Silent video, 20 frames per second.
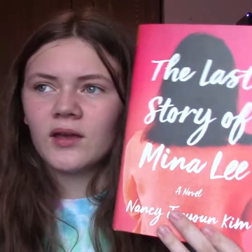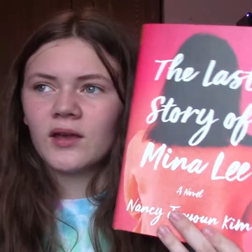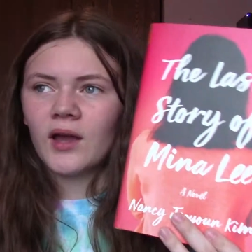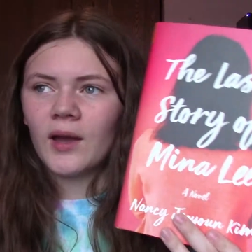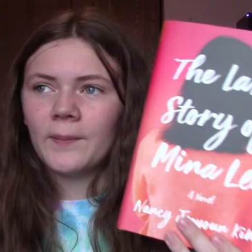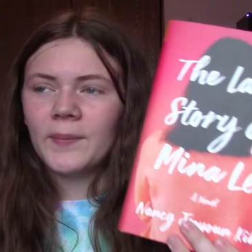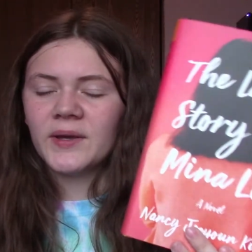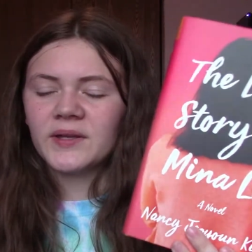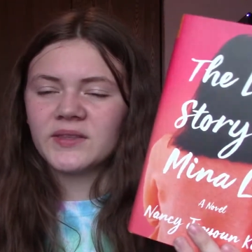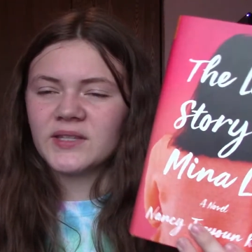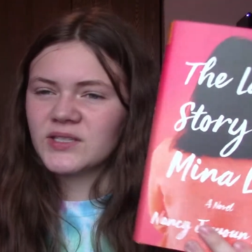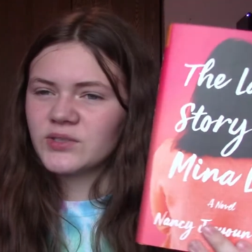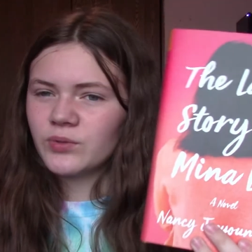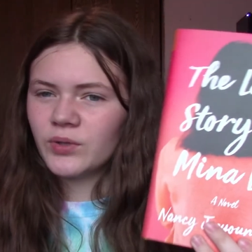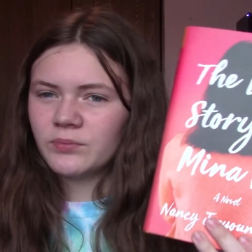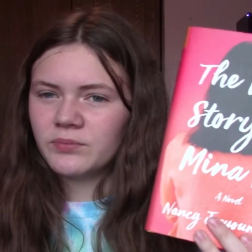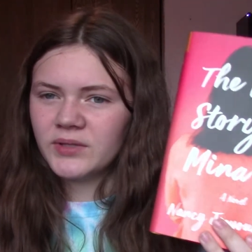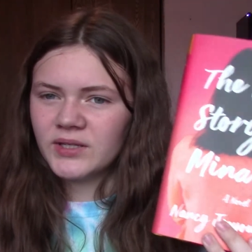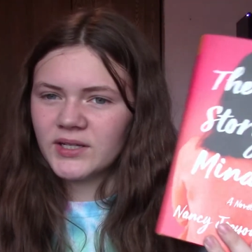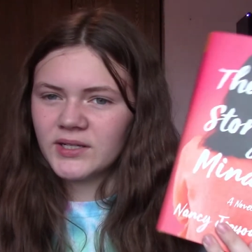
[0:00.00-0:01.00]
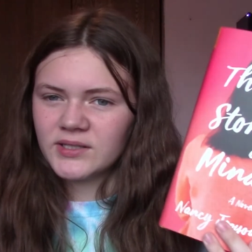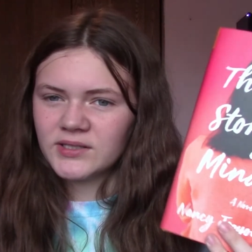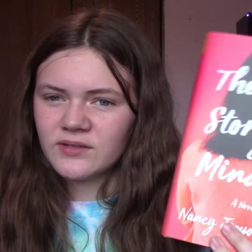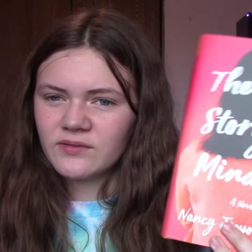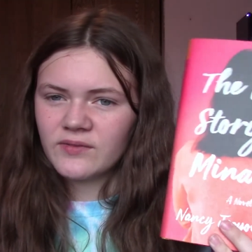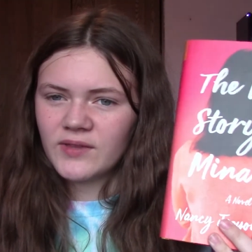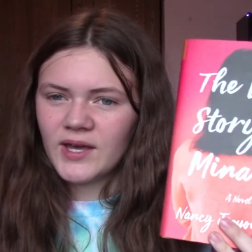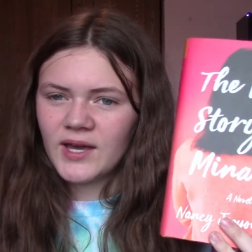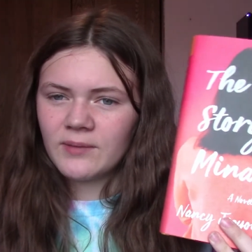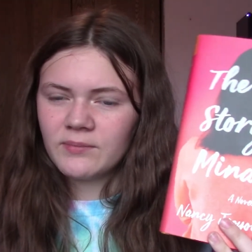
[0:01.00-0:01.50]
I picked this one because
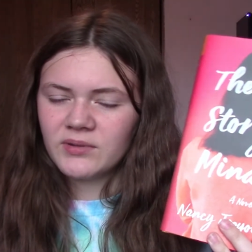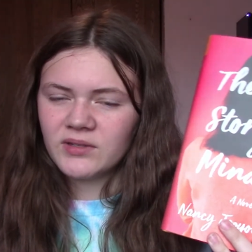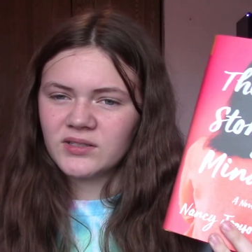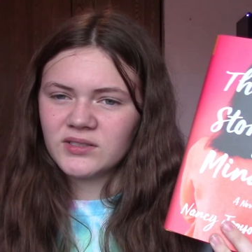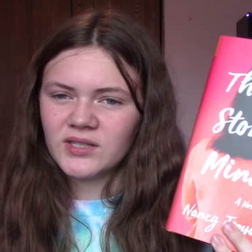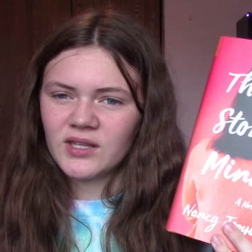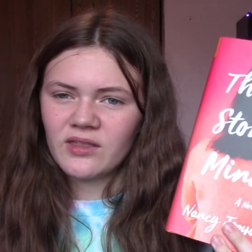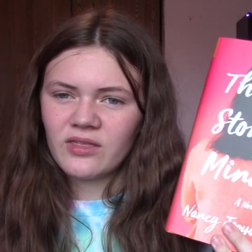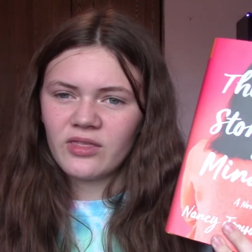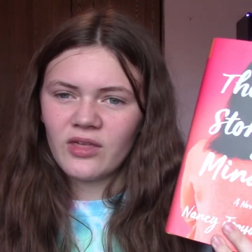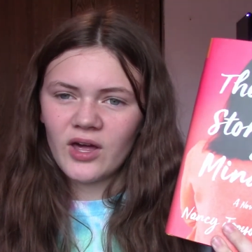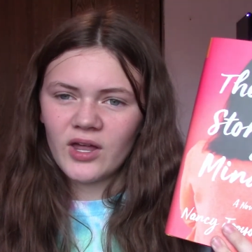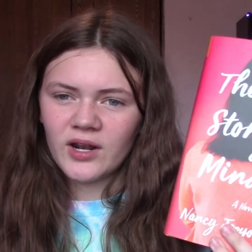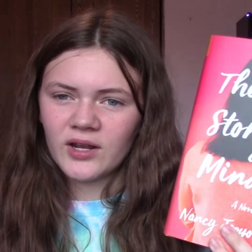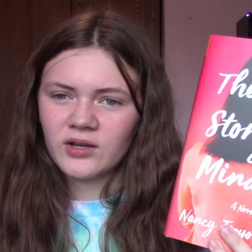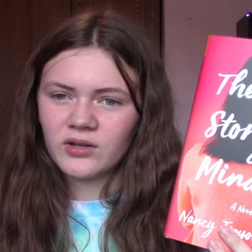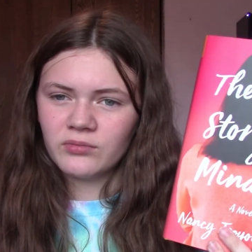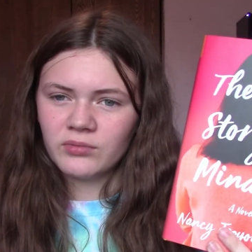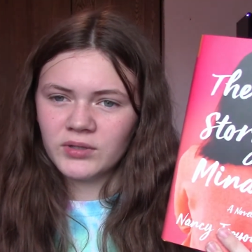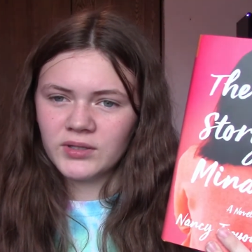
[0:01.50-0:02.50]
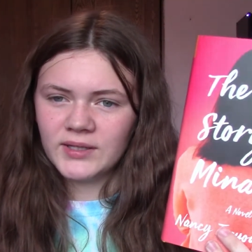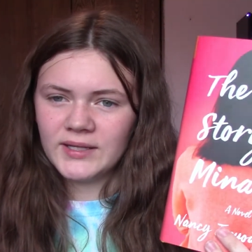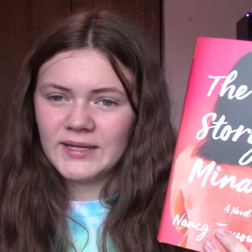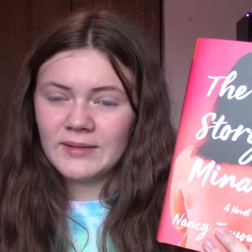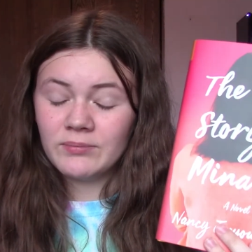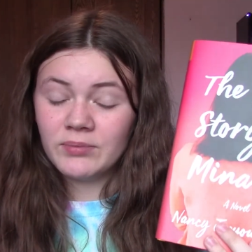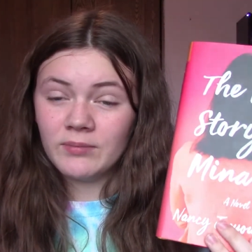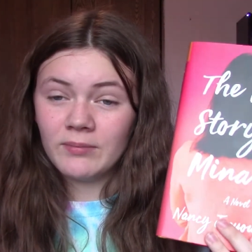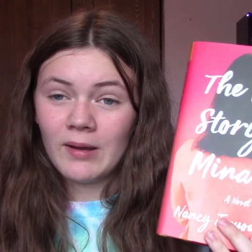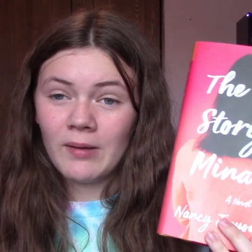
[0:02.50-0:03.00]
of that, because I thought I could
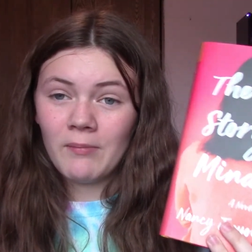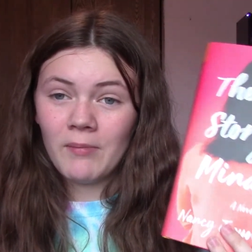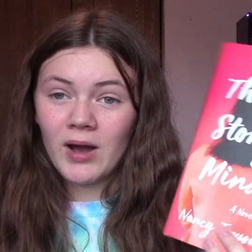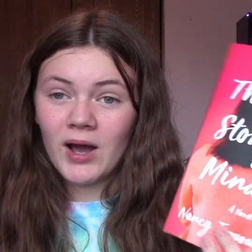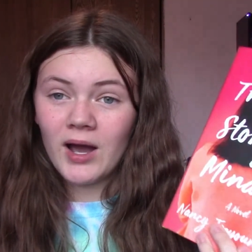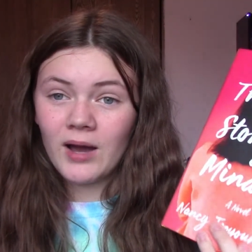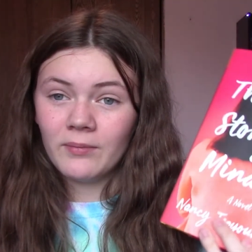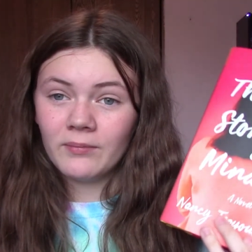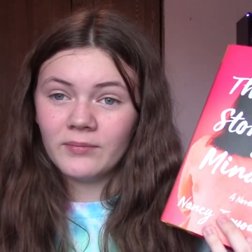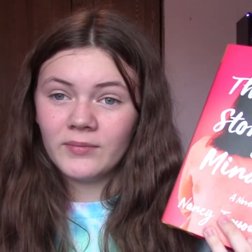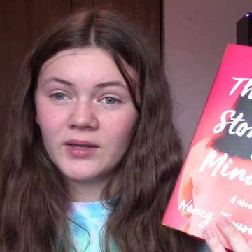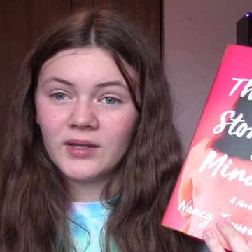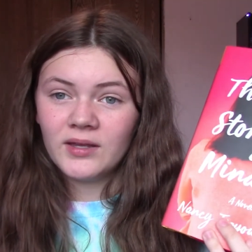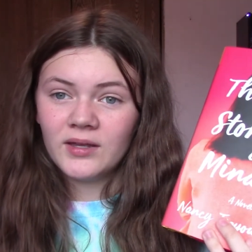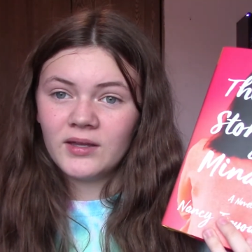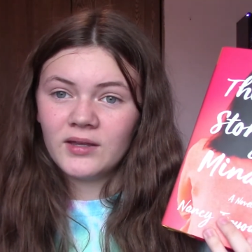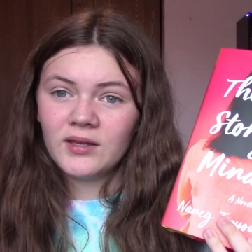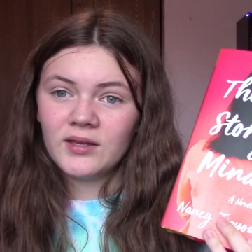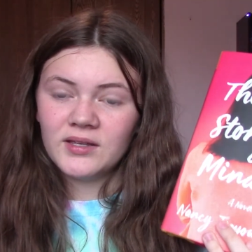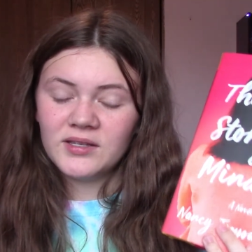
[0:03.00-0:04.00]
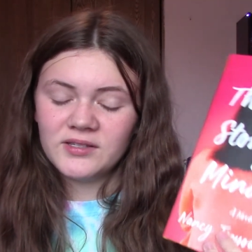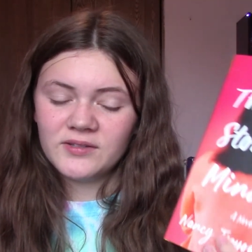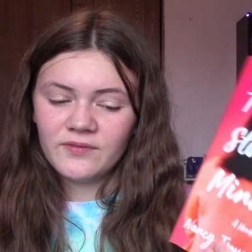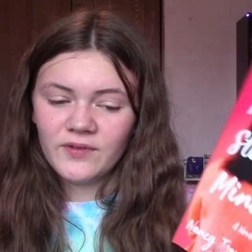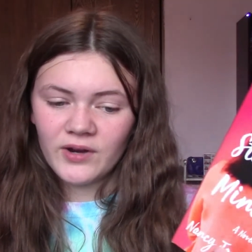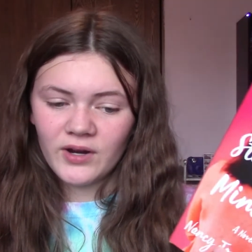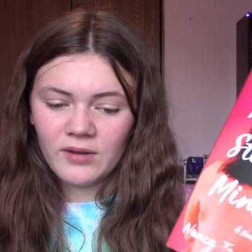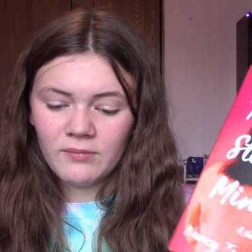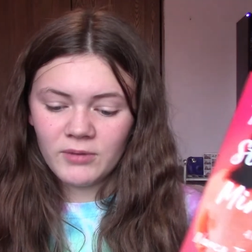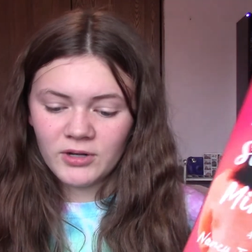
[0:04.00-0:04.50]
relate, but my mom is
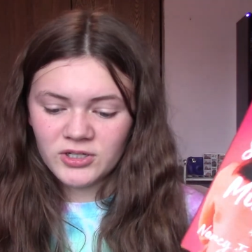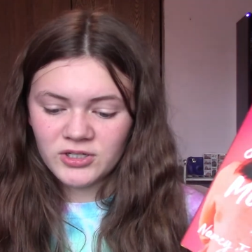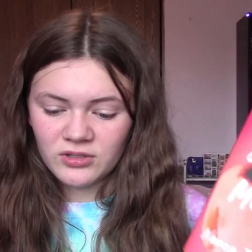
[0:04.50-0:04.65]
very much